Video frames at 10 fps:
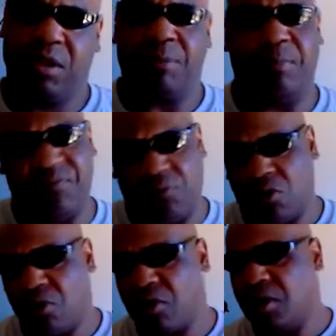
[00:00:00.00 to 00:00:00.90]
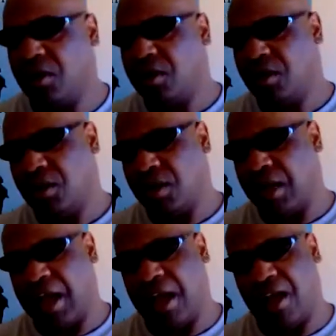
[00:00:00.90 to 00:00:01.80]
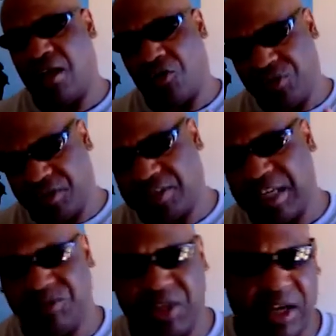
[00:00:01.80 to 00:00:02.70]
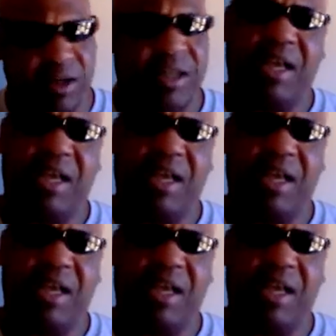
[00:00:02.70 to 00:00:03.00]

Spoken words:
Before, on this same channel,